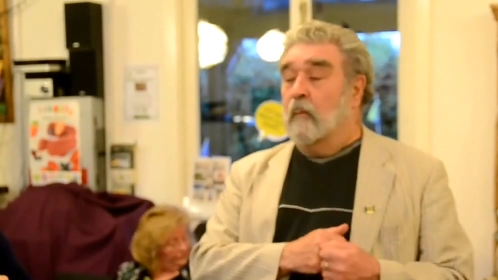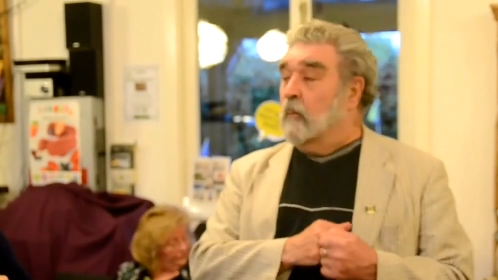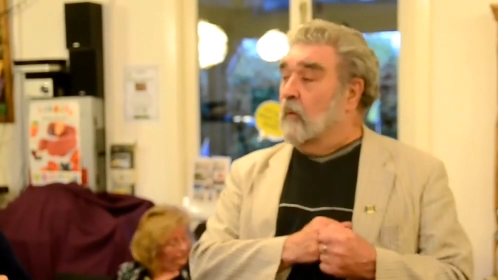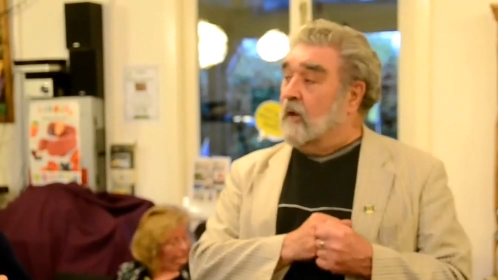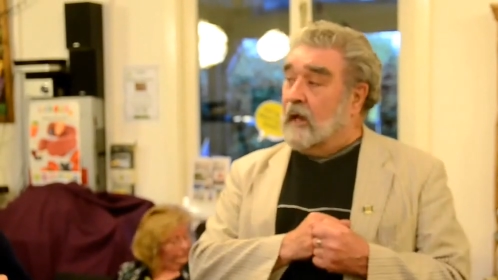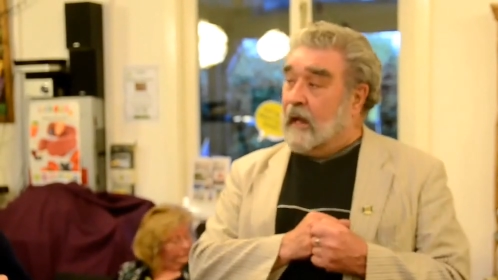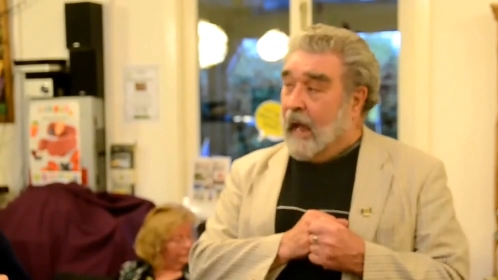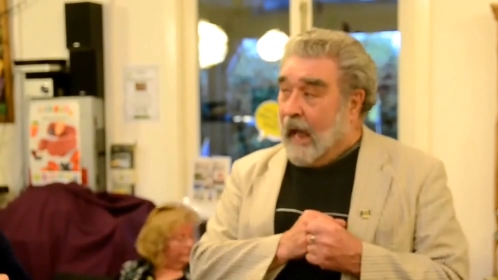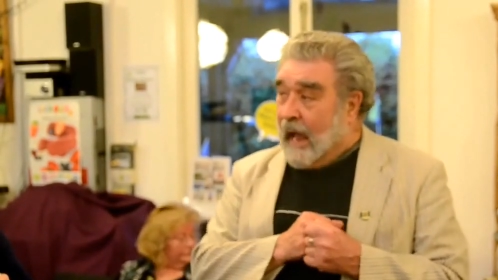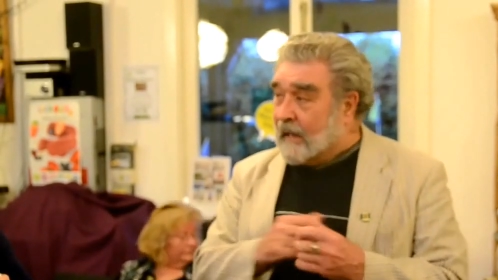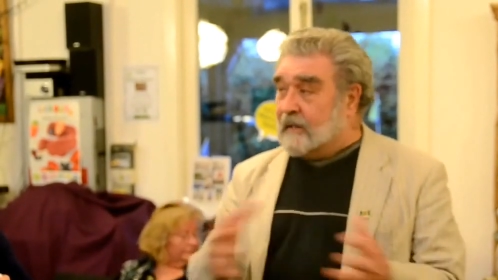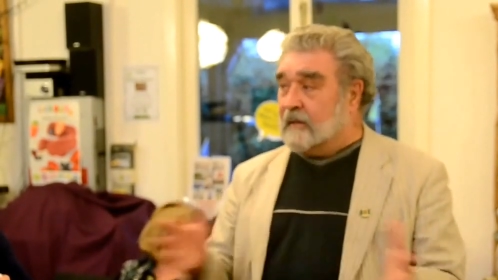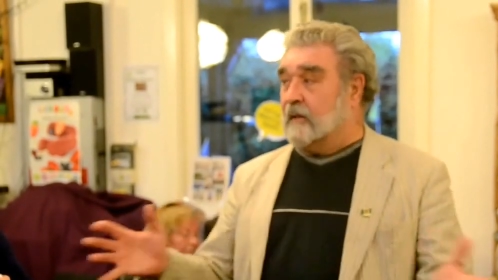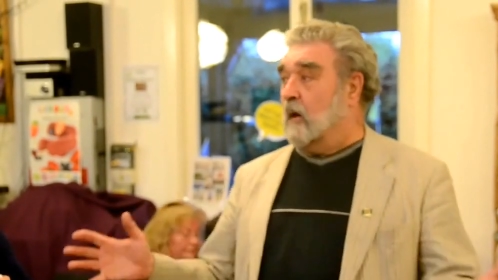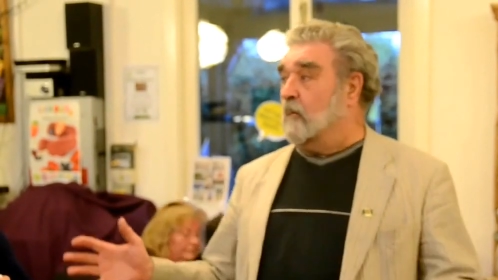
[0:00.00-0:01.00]
But they
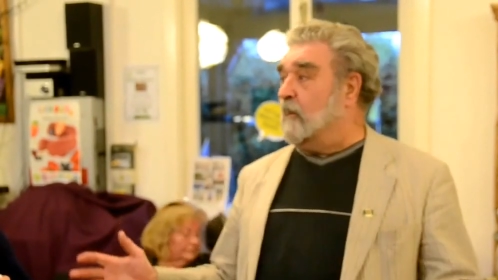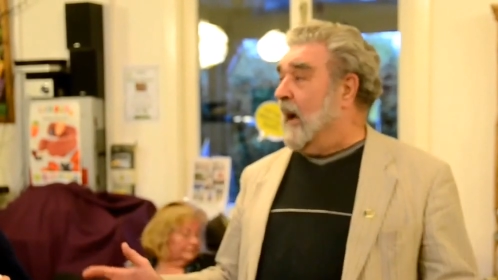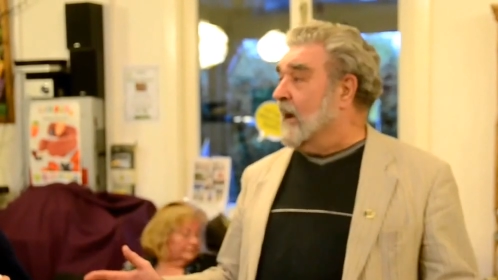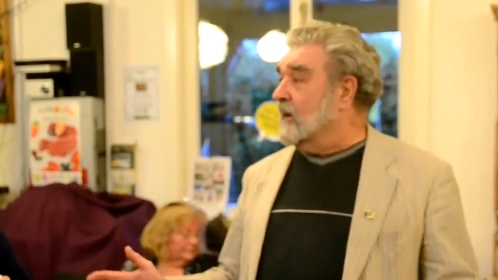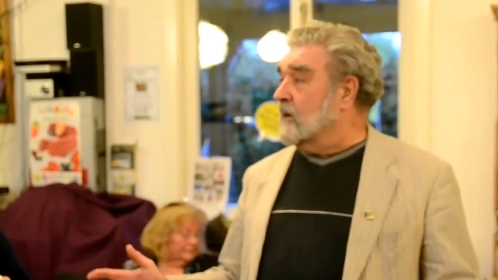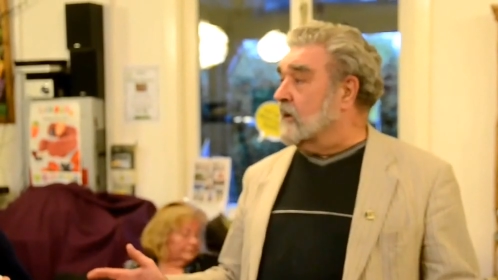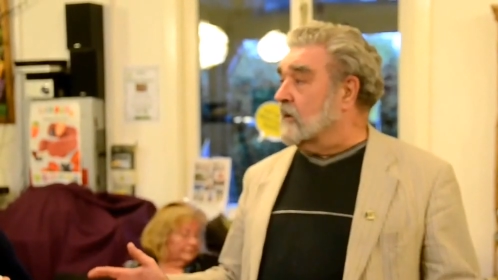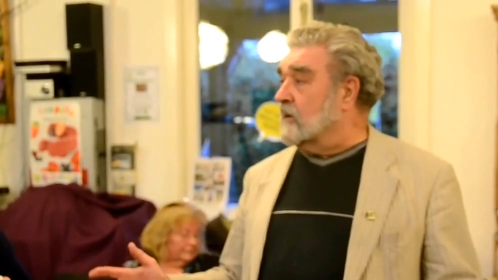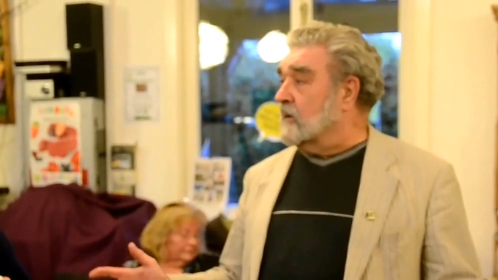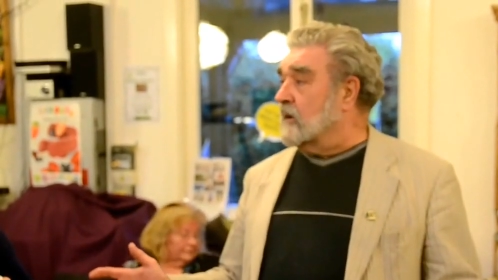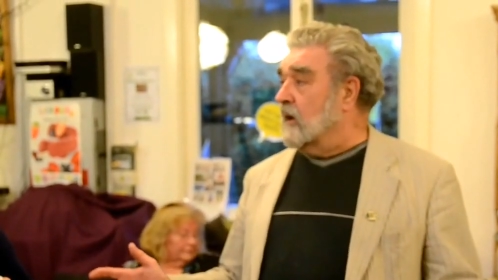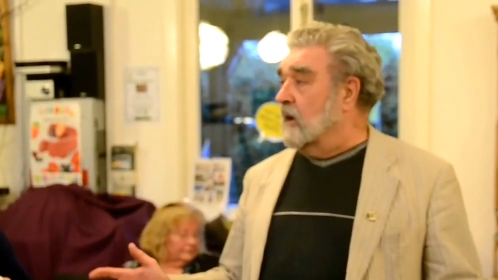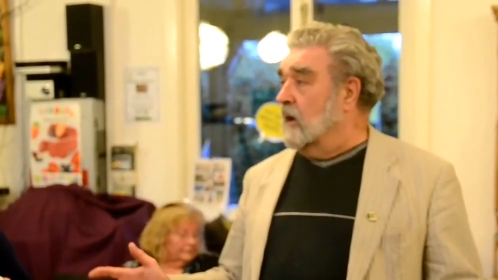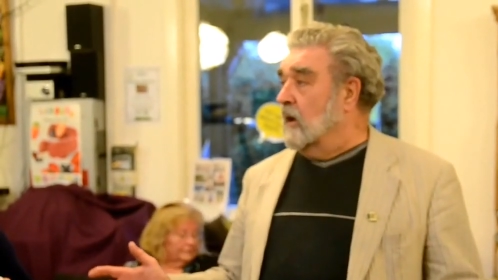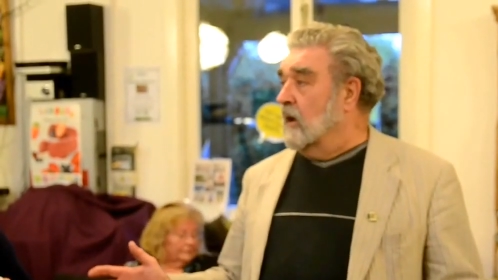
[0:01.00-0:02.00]
hadn't abandoned
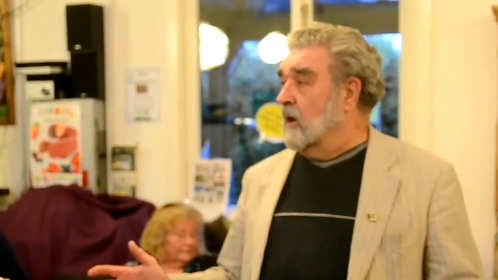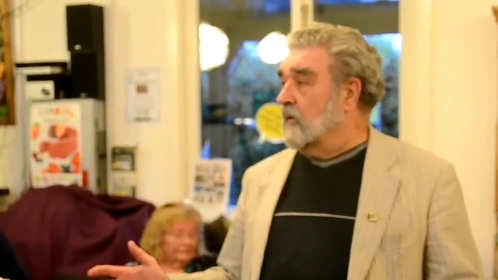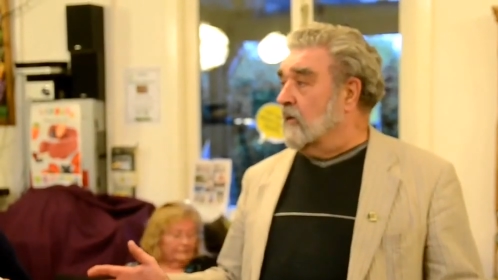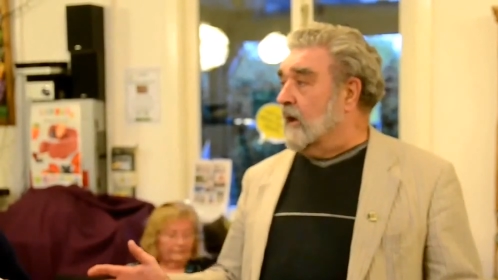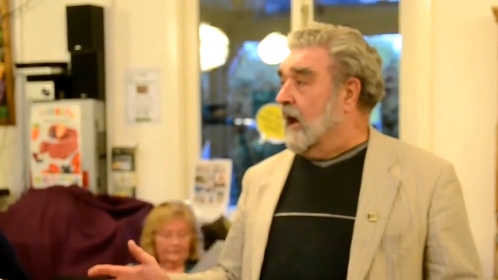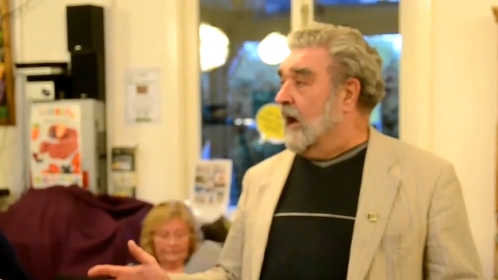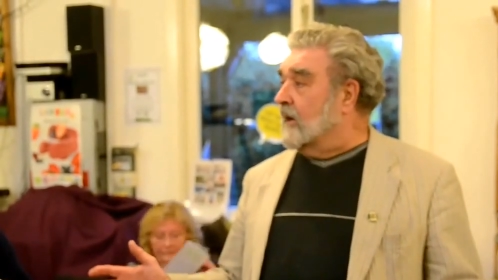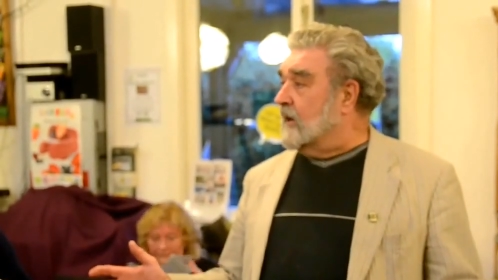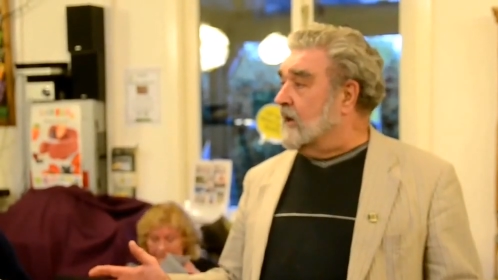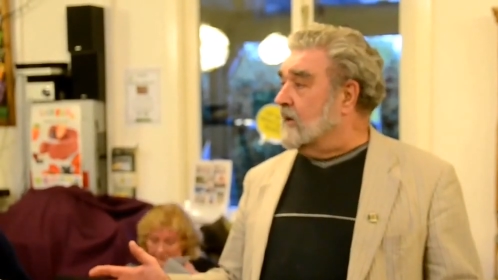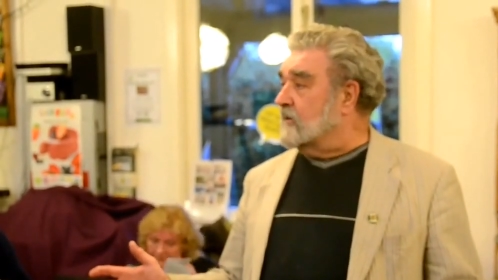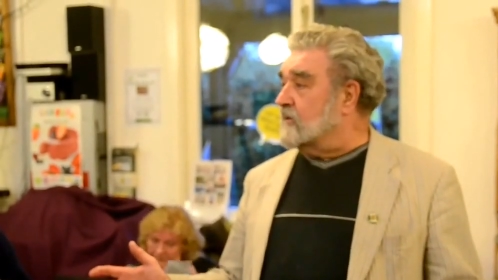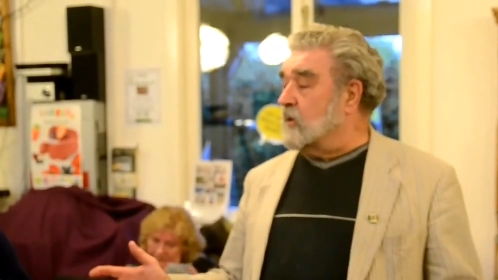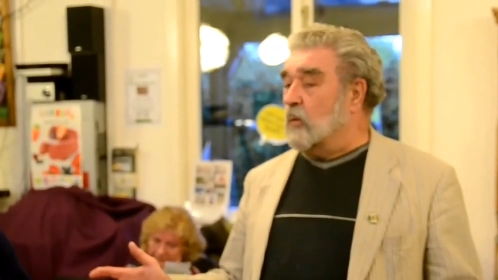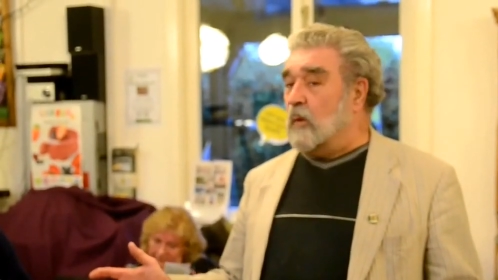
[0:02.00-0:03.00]
the
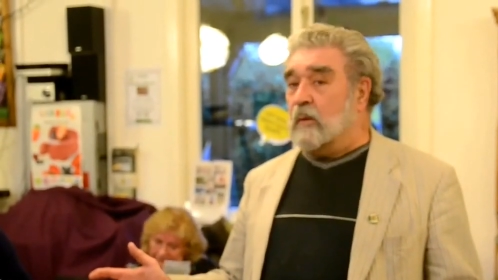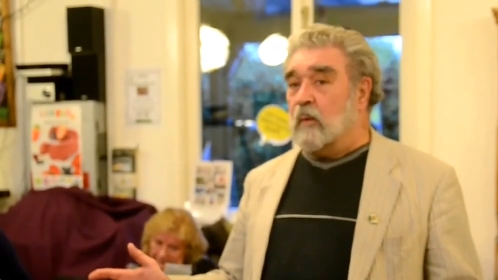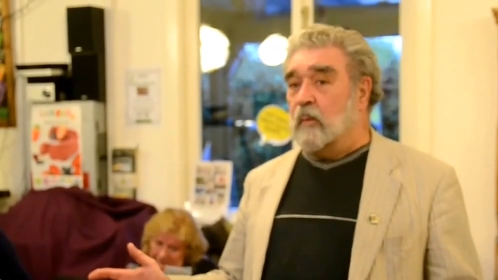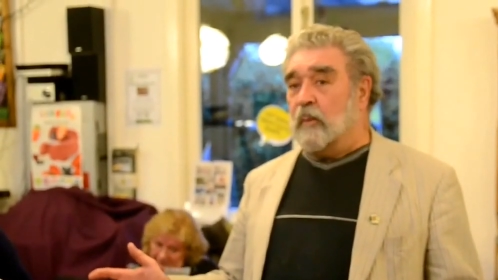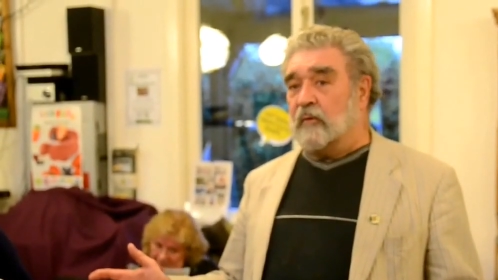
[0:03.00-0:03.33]
ideas that we were